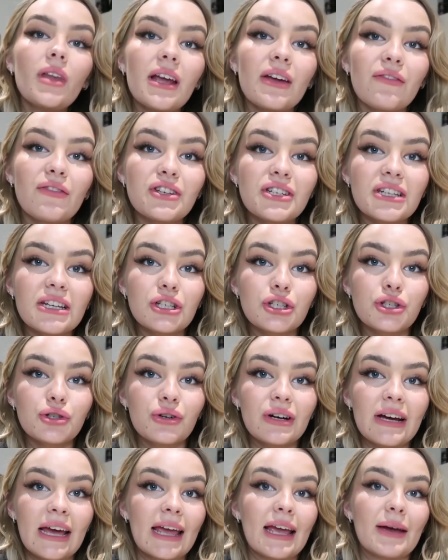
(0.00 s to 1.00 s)
If you did
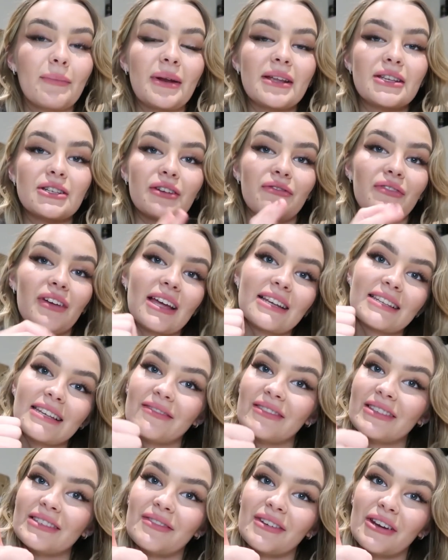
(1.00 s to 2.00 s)
enjoy, please don't forget to
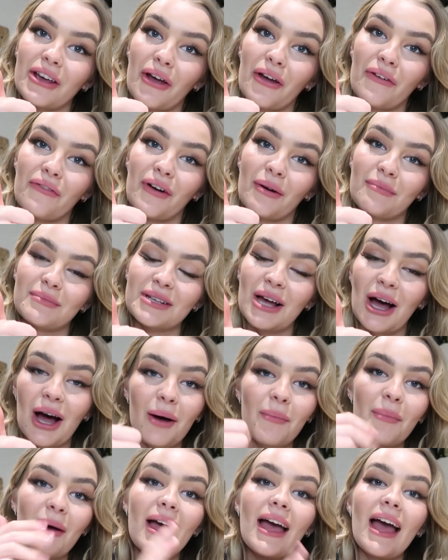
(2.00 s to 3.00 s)
give this video a thumbs
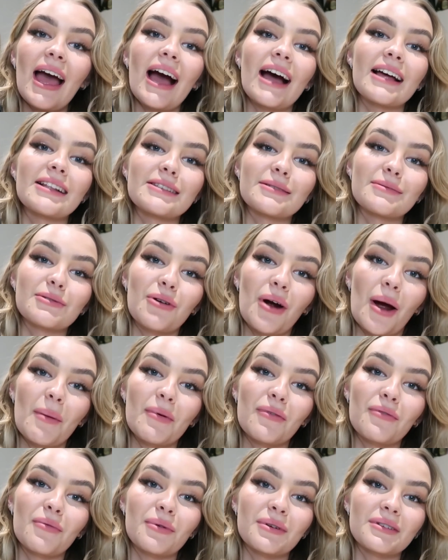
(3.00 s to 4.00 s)
up and subscribe
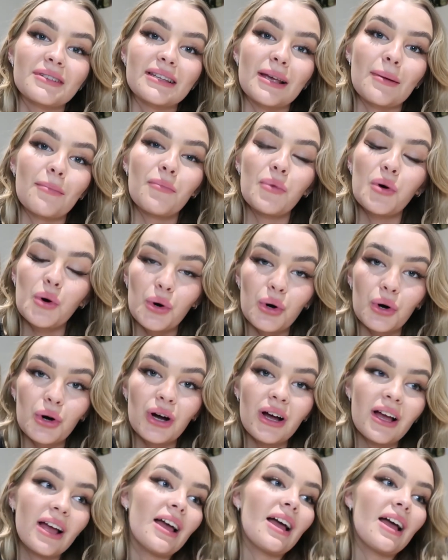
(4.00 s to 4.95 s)
if you want to see more.